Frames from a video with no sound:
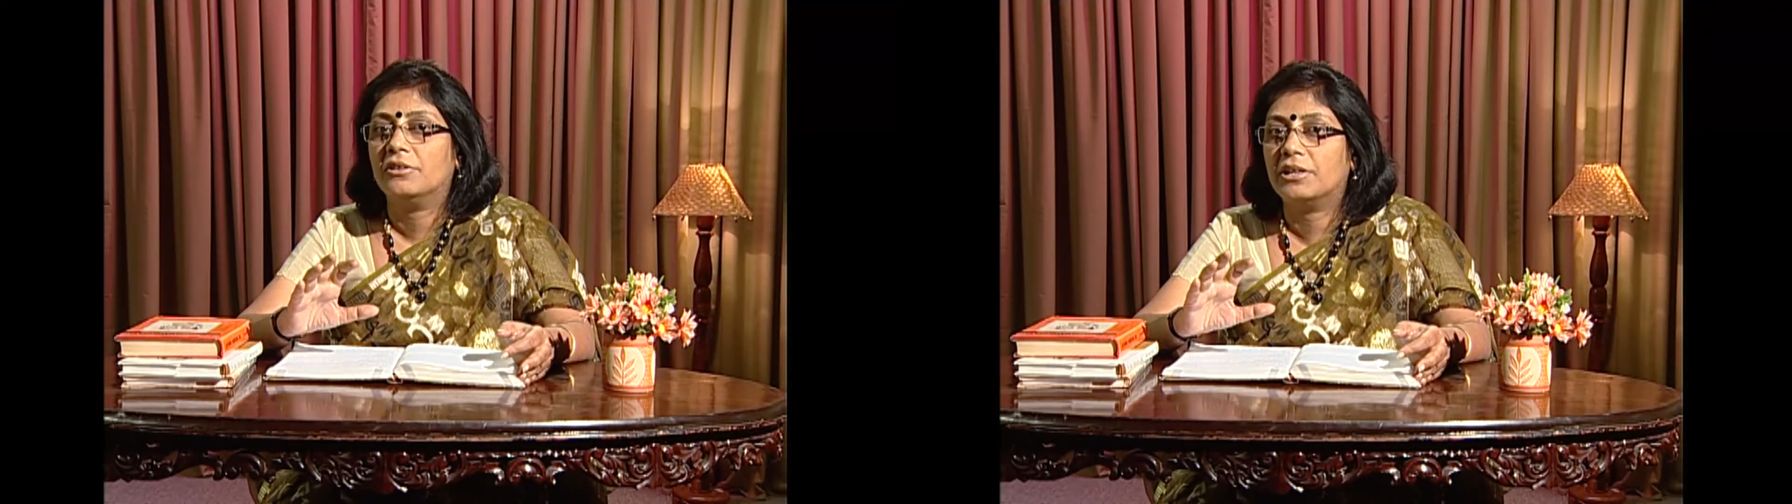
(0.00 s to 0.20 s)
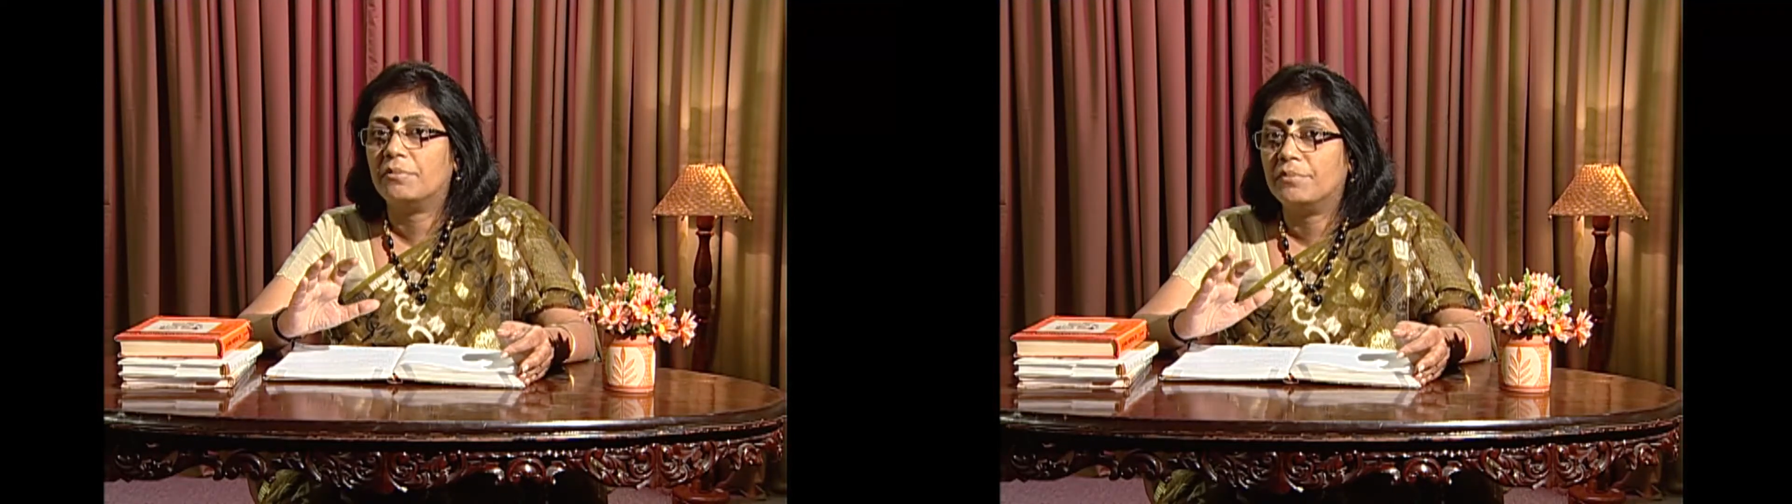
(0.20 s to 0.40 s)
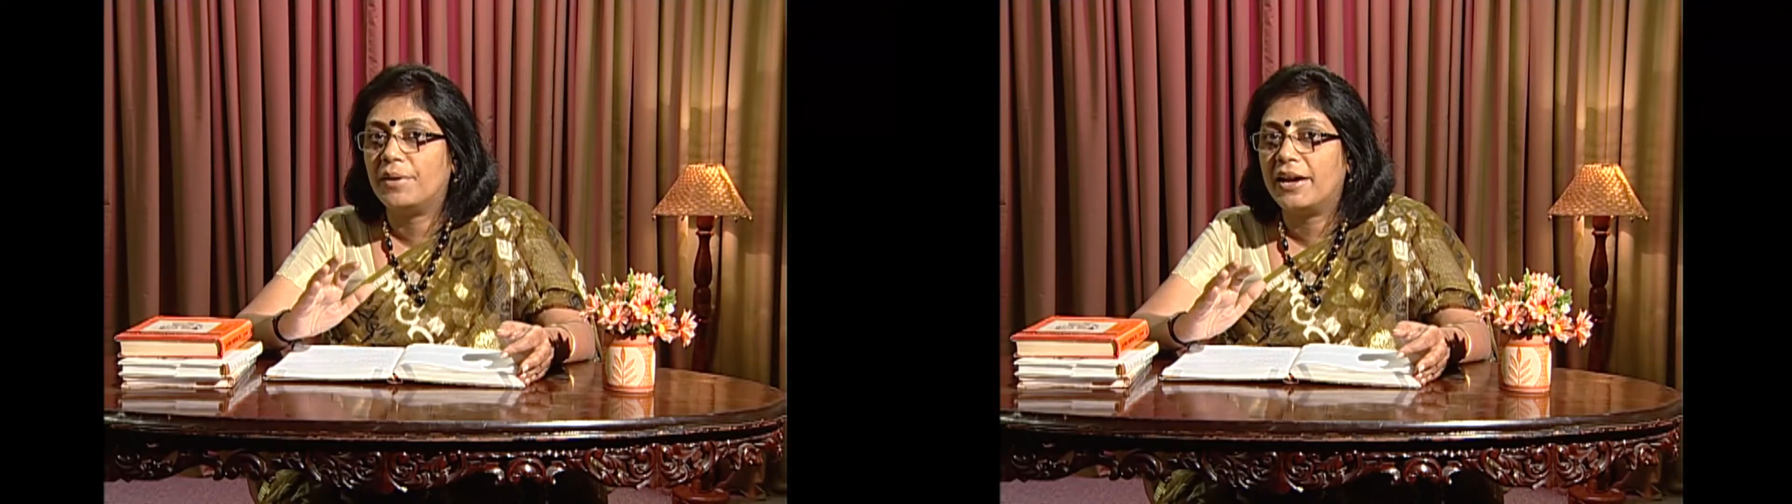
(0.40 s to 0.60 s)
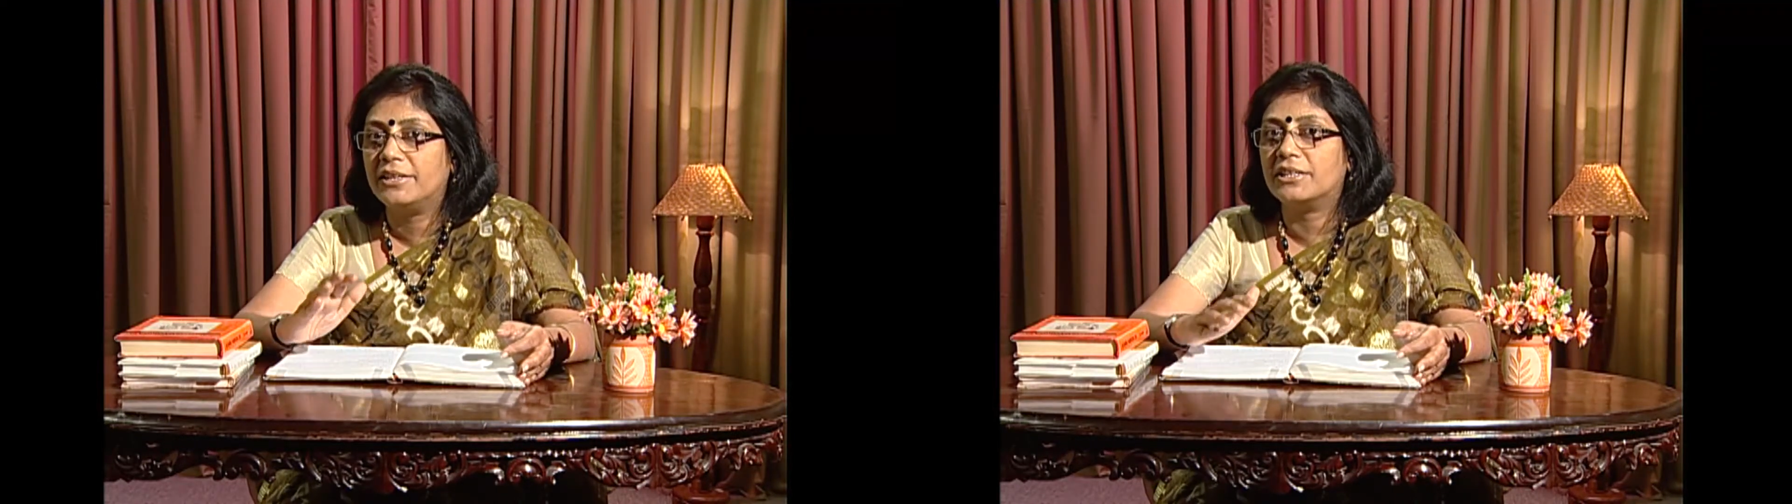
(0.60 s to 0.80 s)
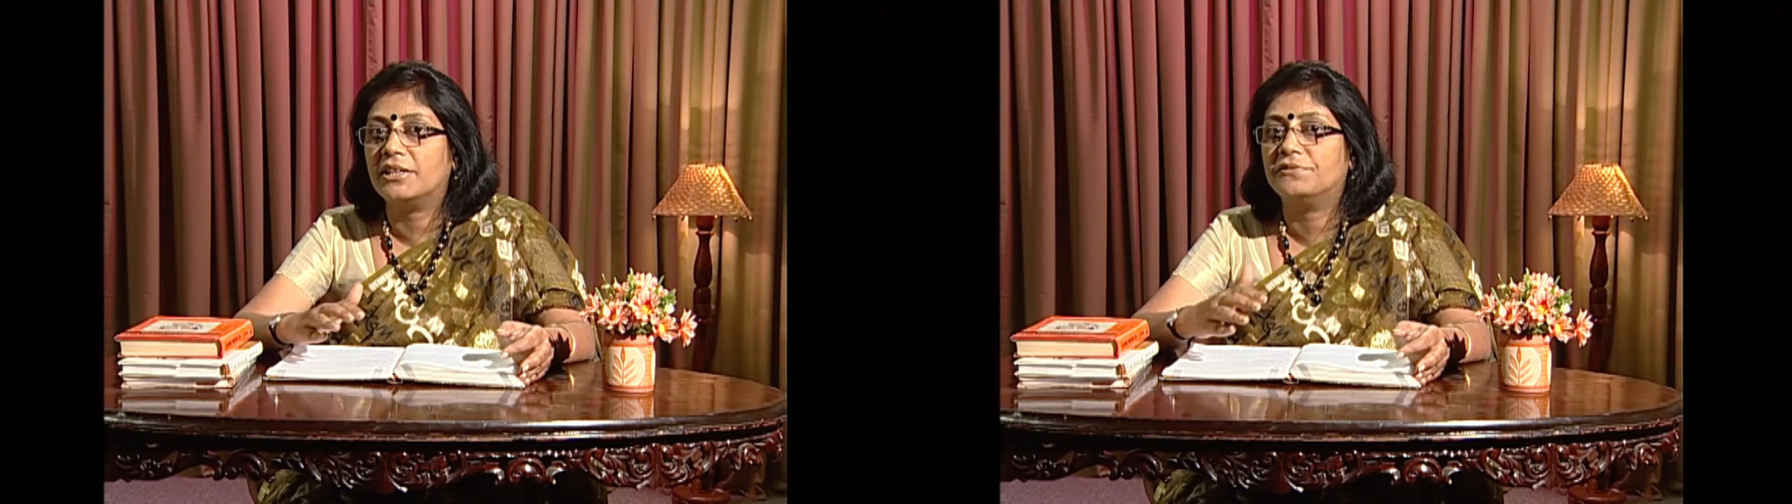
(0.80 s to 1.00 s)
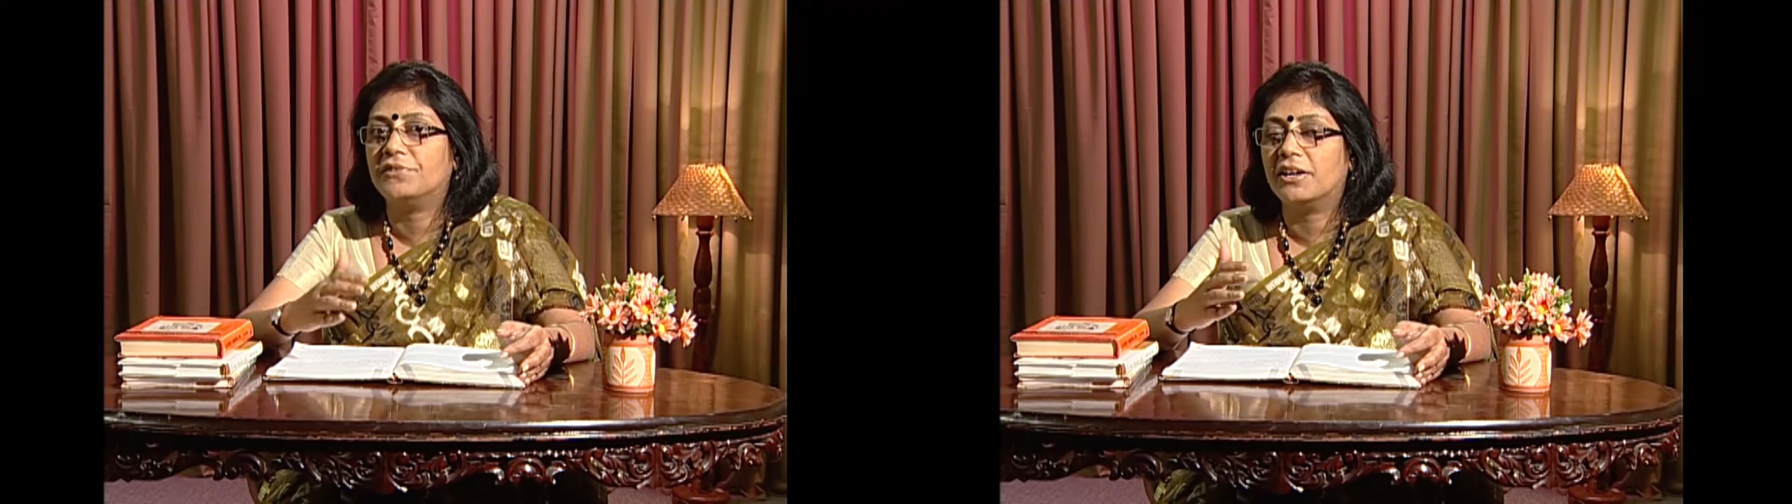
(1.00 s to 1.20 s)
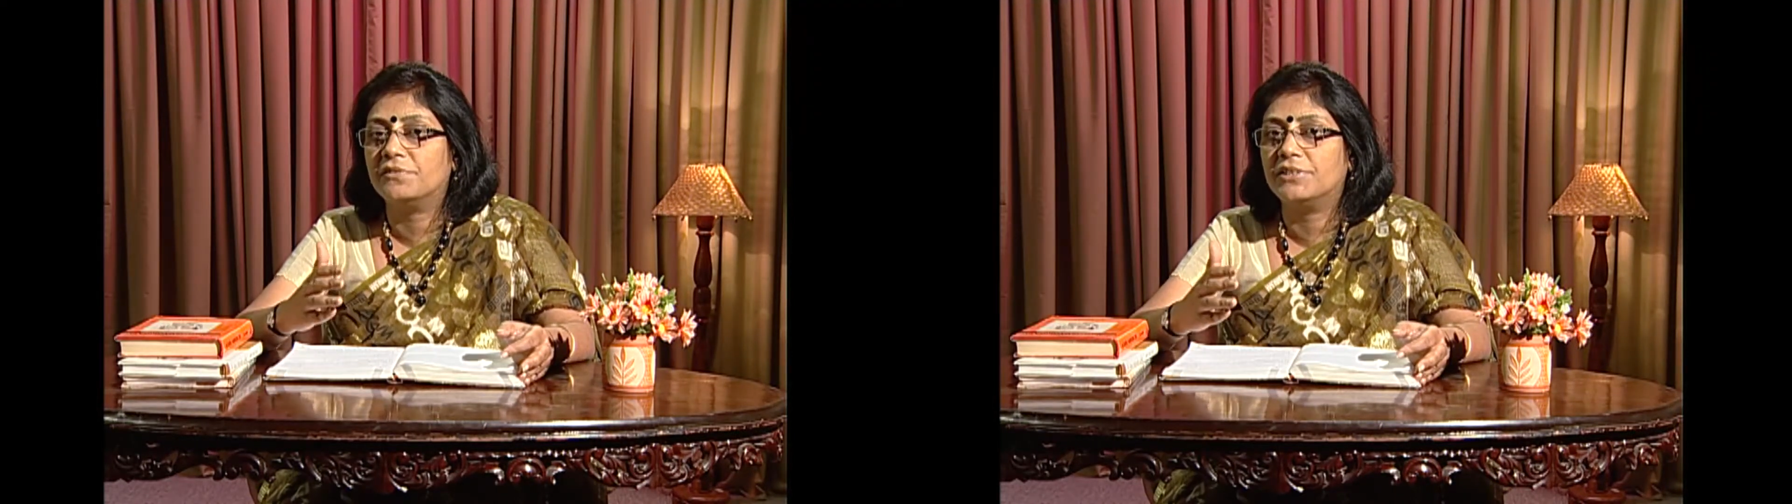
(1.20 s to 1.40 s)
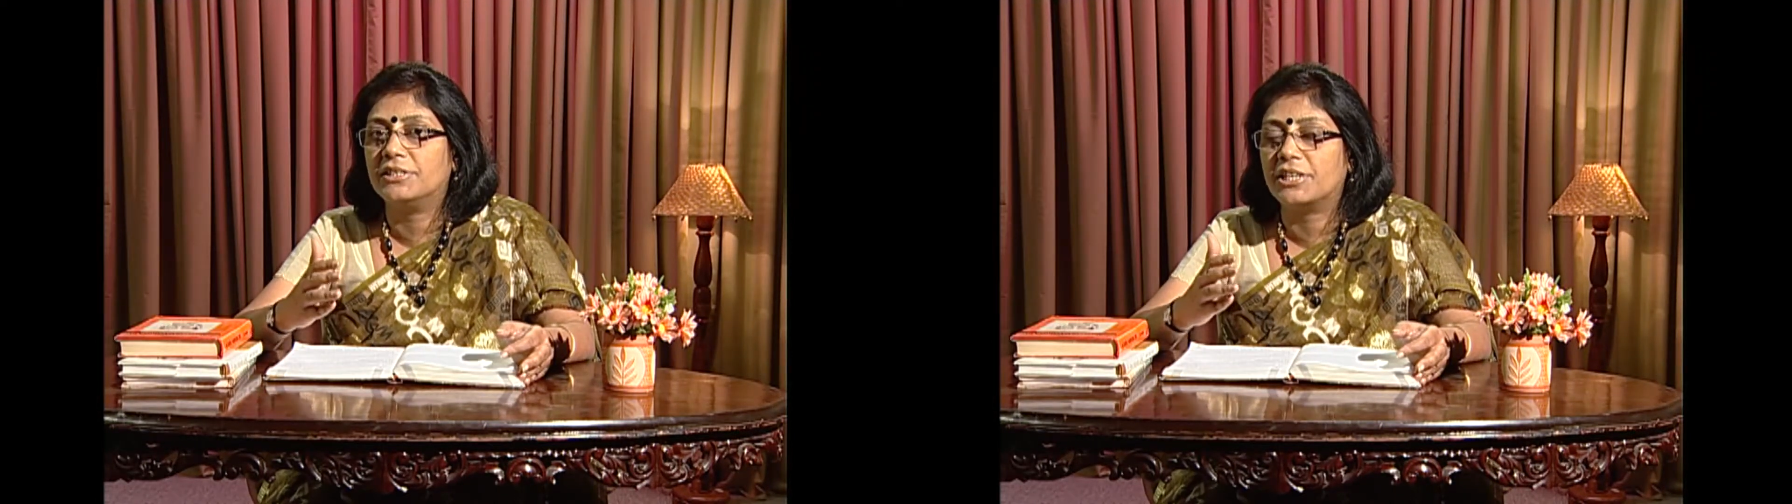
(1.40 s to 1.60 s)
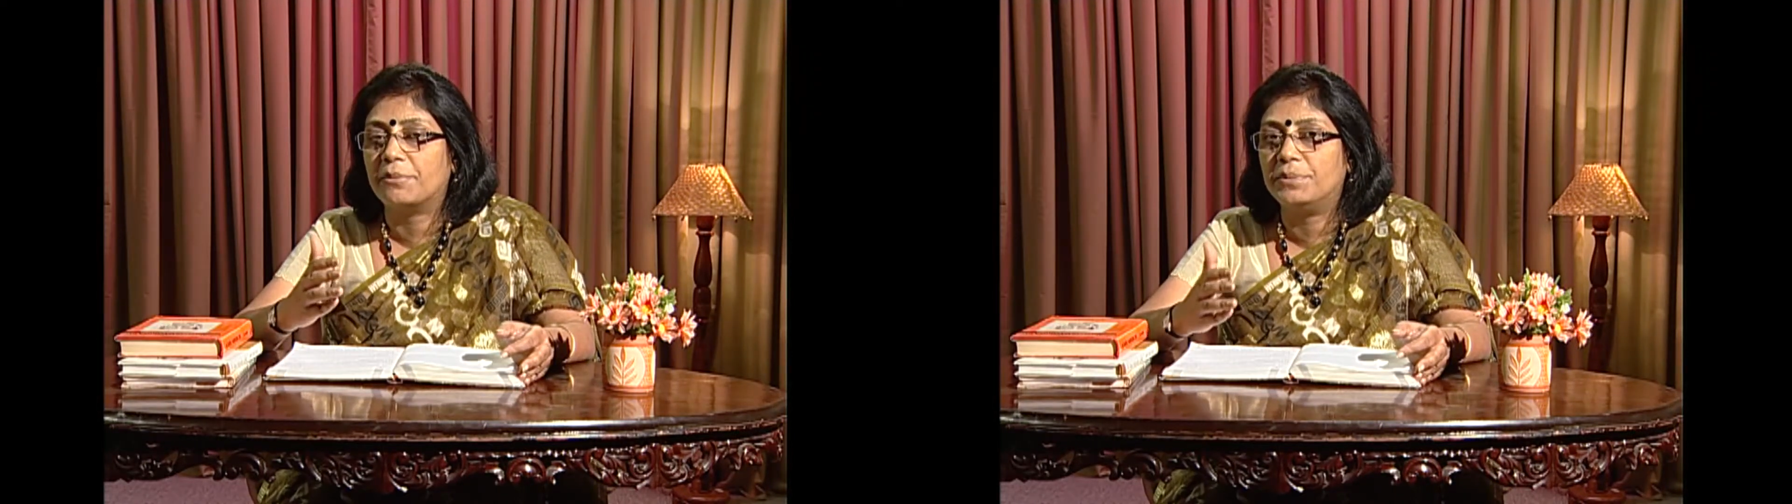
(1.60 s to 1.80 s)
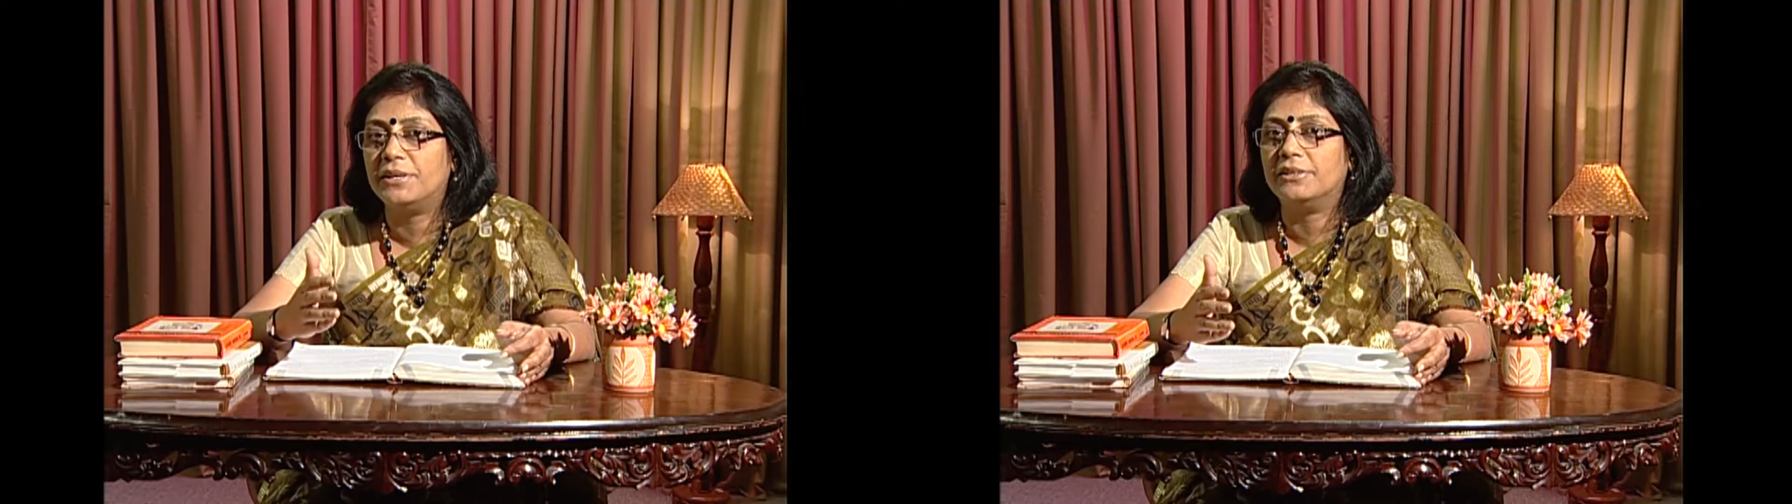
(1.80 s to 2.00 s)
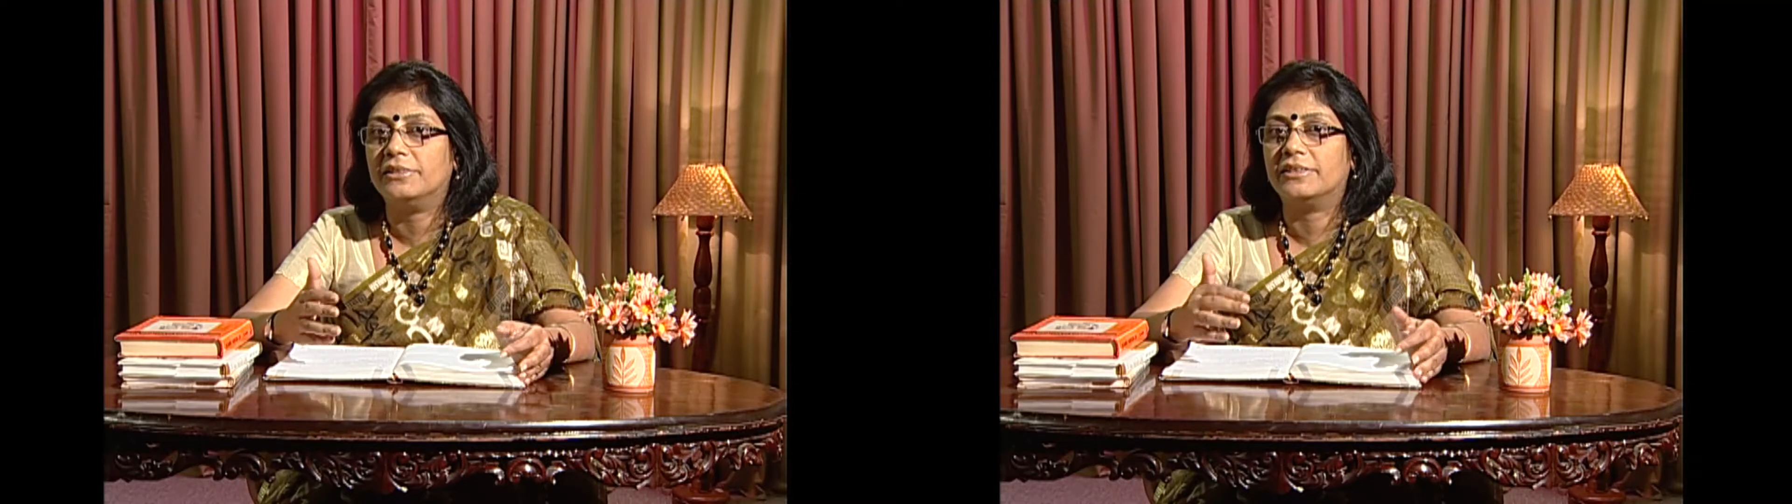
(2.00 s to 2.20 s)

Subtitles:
made a fervent appeal